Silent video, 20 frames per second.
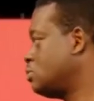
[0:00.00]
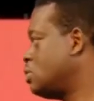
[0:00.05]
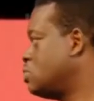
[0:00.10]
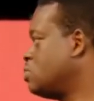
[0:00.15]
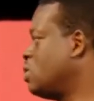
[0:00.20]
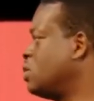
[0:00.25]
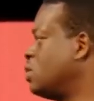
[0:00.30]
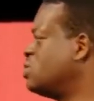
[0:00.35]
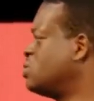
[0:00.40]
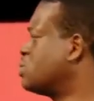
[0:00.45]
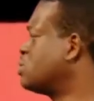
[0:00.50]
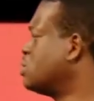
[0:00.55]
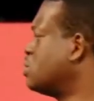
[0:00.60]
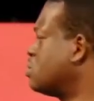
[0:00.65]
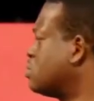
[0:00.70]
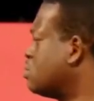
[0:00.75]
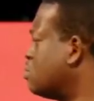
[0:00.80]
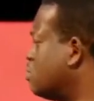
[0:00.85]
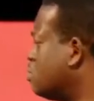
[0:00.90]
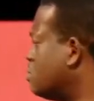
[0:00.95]
You are joking.
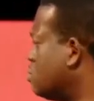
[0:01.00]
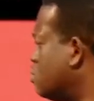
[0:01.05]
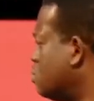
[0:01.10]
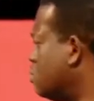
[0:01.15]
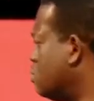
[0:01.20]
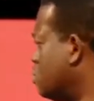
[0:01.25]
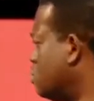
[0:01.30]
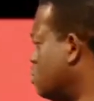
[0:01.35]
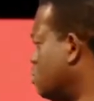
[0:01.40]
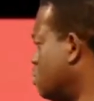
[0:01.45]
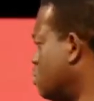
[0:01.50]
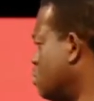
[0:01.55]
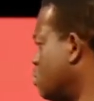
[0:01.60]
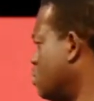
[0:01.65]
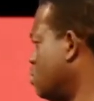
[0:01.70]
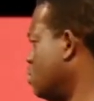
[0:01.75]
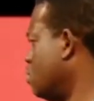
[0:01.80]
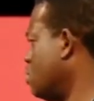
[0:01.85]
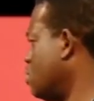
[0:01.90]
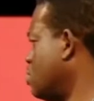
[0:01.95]

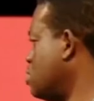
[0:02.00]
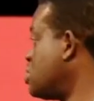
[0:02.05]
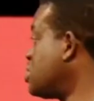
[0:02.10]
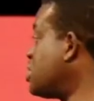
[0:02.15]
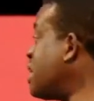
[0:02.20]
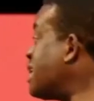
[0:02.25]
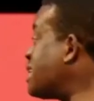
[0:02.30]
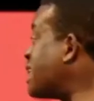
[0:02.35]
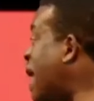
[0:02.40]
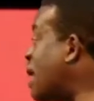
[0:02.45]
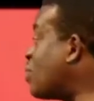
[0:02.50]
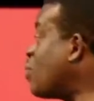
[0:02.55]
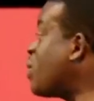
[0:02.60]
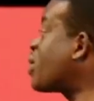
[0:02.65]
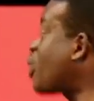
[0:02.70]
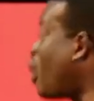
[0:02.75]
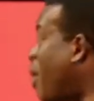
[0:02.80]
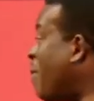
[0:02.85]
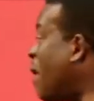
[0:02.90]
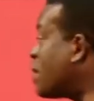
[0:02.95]
Satan will
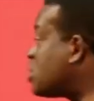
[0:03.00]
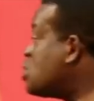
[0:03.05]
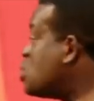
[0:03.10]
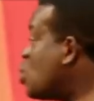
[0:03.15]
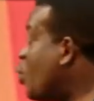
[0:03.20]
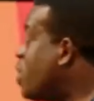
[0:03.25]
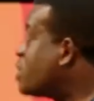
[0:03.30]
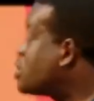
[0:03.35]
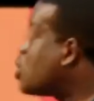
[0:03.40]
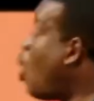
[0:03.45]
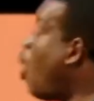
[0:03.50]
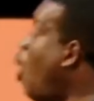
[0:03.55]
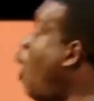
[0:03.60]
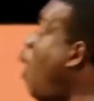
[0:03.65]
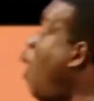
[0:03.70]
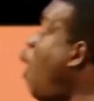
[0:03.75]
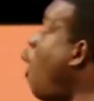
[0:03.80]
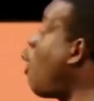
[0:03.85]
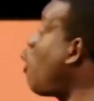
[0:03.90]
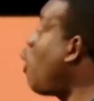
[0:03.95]
come at you with
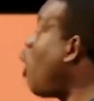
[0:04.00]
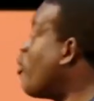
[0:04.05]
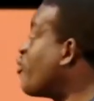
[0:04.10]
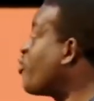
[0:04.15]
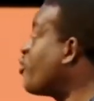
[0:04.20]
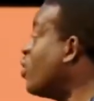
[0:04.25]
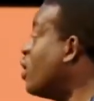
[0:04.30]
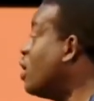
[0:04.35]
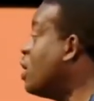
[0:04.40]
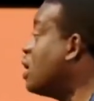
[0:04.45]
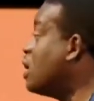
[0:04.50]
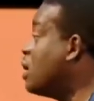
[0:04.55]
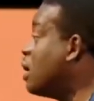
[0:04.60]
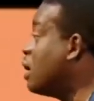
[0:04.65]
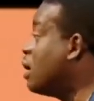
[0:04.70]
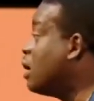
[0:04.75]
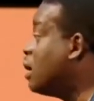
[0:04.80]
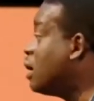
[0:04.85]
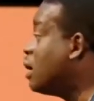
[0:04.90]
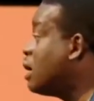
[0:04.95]
all of
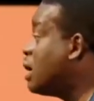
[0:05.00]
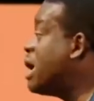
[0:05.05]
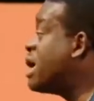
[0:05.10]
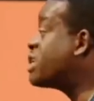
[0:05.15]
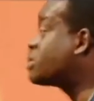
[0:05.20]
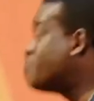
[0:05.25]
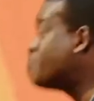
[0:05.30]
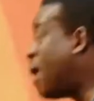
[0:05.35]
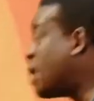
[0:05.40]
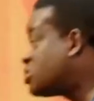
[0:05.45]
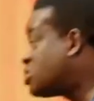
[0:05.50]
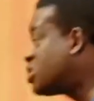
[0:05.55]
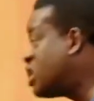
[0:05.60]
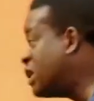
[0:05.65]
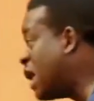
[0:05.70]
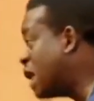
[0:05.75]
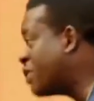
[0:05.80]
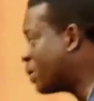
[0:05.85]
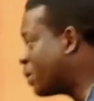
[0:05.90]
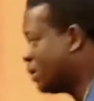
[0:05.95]
his
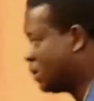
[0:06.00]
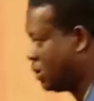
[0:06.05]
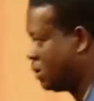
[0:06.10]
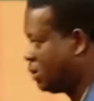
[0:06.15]
machinery.